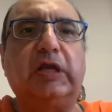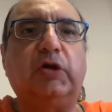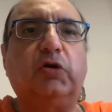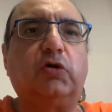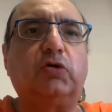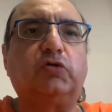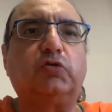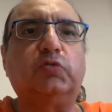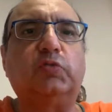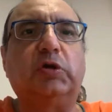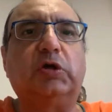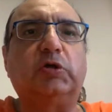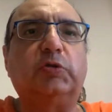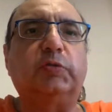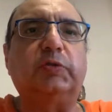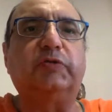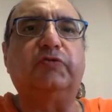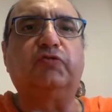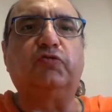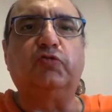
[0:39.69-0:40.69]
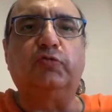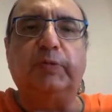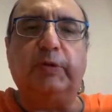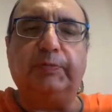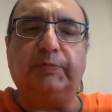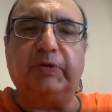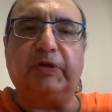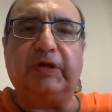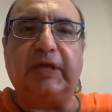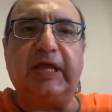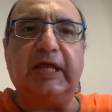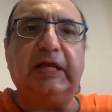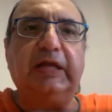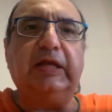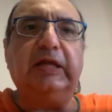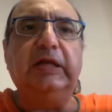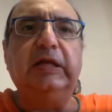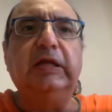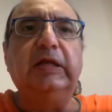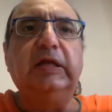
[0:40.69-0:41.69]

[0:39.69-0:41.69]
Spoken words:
I got to work with Ruby Patel.